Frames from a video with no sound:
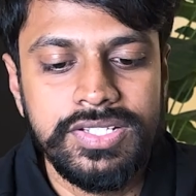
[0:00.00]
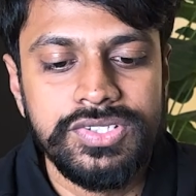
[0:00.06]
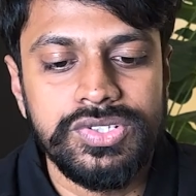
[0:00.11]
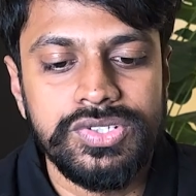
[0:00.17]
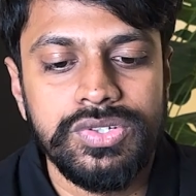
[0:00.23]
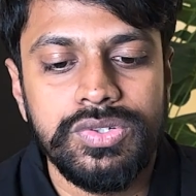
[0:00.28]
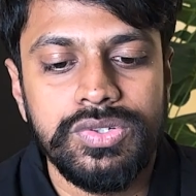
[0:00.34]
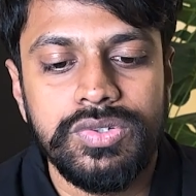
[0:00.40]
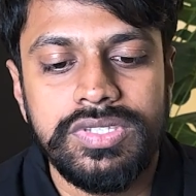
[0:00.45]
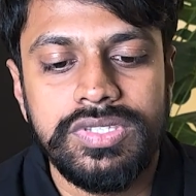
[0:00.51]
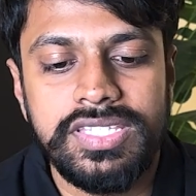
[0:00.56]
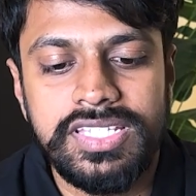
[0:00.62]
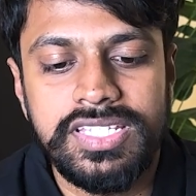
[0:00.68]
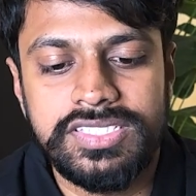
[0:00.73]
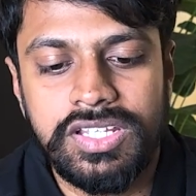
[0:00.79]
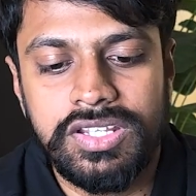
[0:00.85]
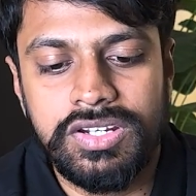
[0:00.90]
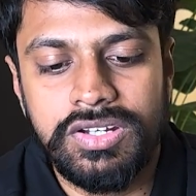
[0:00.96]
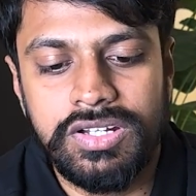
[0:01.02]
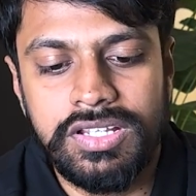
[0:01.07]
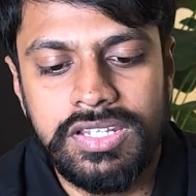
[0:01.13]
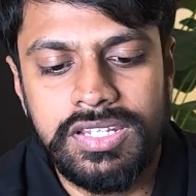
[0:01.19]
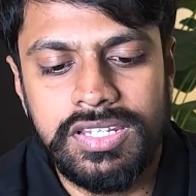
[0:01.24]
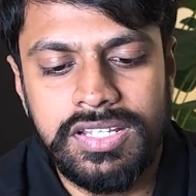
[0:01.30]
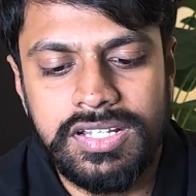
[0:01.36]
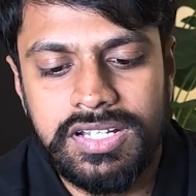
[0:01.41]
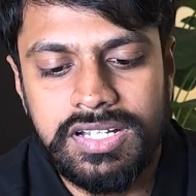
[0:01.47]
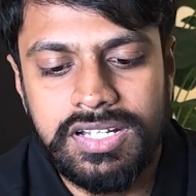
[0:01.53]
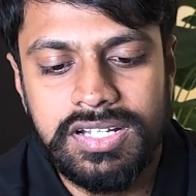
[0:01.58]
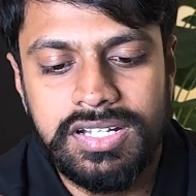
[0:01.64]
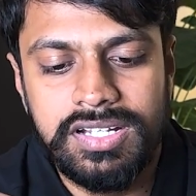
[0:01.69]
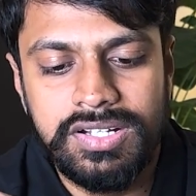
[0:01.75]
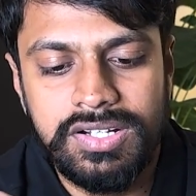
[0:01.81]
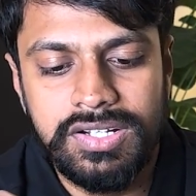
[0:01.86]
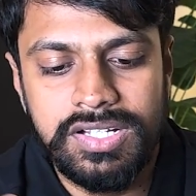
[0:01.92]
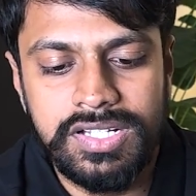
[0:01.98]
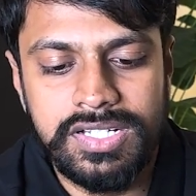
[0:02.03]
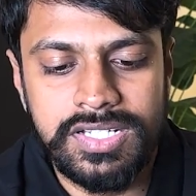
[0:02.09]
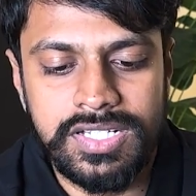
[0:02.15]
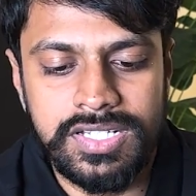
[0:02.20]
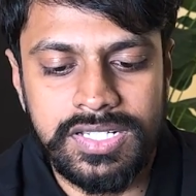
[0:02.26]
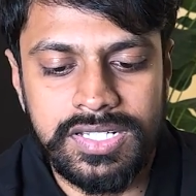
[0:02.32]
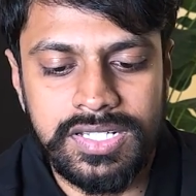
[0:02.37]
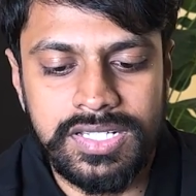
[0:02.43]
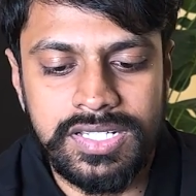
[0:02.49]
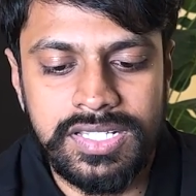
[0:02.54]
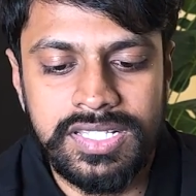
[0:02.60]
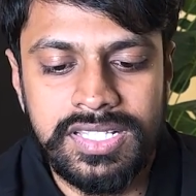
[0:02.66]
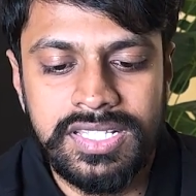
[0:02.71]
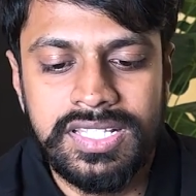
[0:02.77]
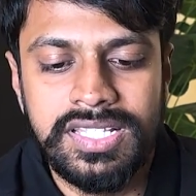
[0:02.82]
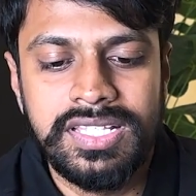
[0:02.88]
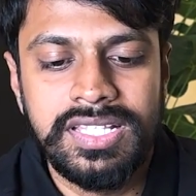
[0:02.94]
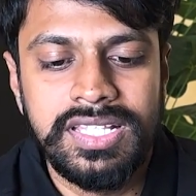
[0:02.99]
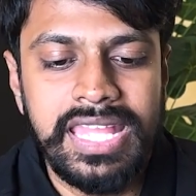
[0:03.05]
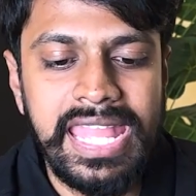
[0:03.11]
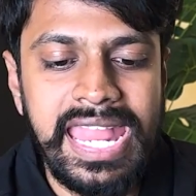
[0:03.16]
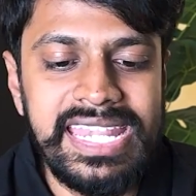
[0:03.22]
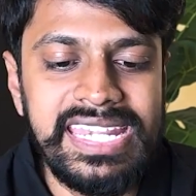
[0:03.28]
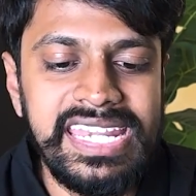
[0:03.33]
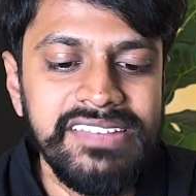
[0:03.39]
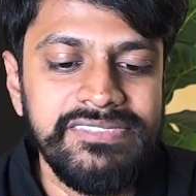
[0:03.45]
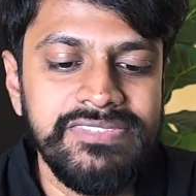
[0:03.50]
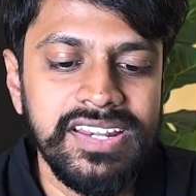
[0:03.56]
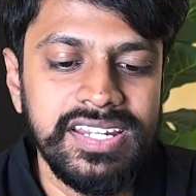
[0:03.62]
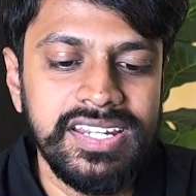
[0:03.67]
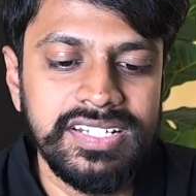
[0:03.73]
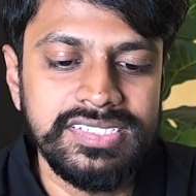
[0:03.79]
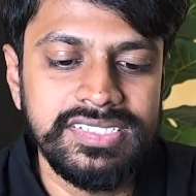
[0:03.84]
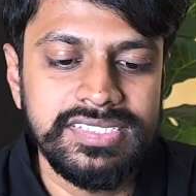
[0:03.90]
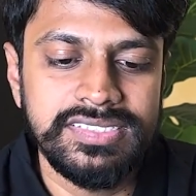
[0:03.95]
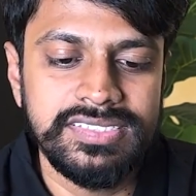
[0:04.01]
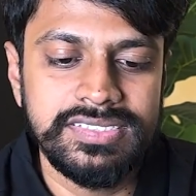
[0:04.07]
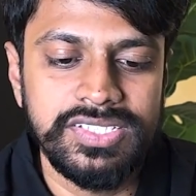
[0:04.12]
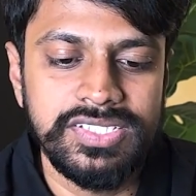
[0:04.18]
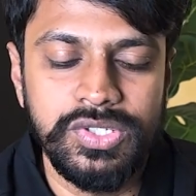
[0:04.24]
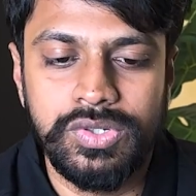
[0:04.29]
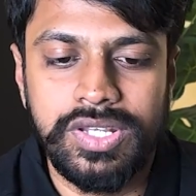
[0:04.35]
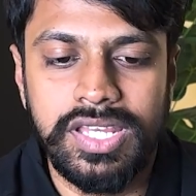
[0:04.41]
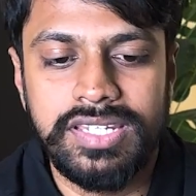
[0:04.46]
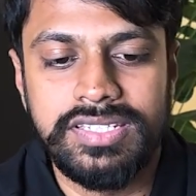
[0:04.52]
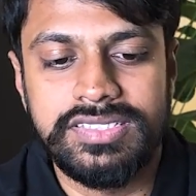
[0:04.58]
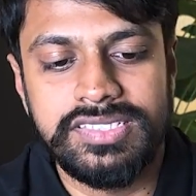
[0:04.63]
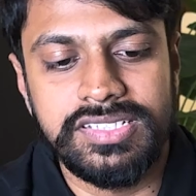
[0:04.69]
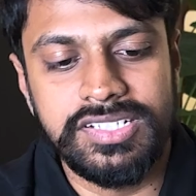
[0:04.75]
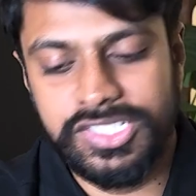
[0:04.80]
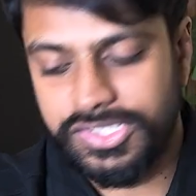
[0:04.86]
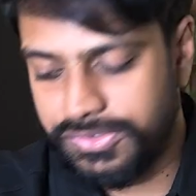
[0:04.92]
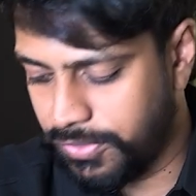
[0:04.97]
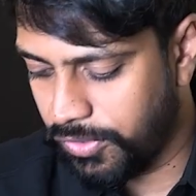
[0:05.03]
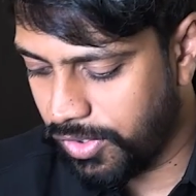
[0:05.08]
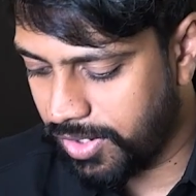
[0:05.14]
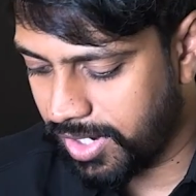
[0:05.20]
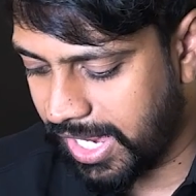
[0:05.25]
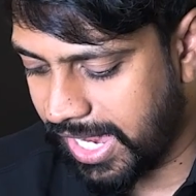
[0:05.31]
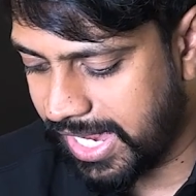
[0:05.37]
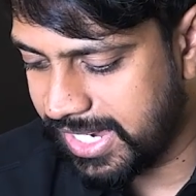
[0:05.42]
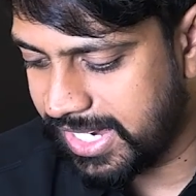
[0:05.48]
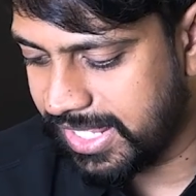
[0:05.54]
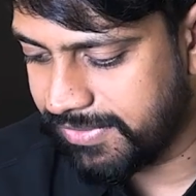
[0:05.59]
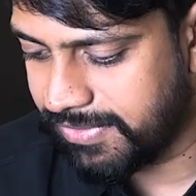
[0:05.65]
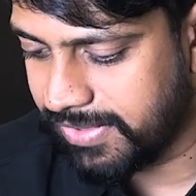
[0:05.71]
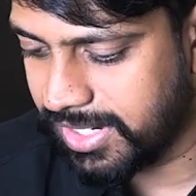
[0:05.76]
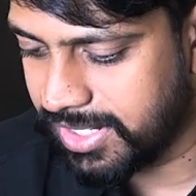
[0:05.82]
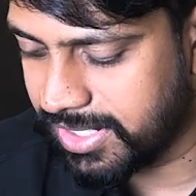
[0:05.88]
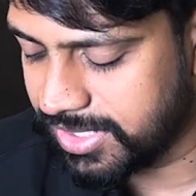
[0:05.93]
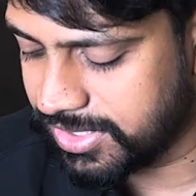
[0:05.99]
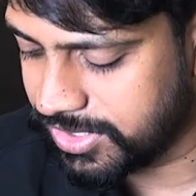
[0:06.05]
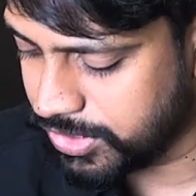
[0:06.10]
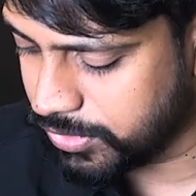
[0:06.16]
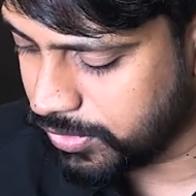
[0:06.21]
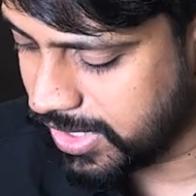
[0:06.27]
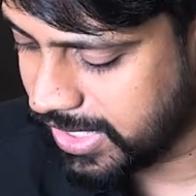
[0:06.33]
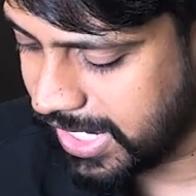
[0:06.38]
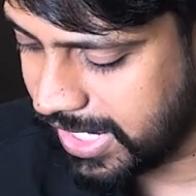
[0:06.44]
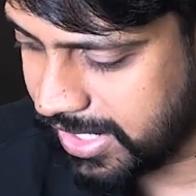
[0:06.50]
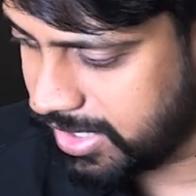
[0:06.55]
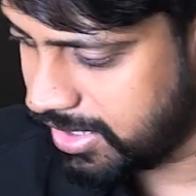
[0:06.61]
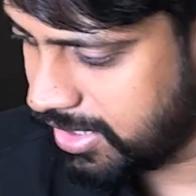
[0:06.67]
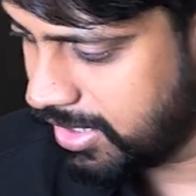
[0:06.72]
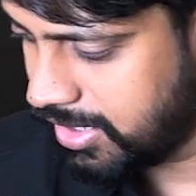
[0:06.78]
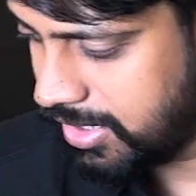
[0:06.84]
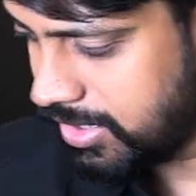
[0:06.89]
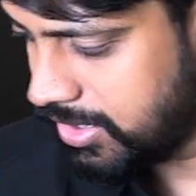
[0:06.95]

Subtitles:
so these are all ND filters. You can search for ND filters, you will get it.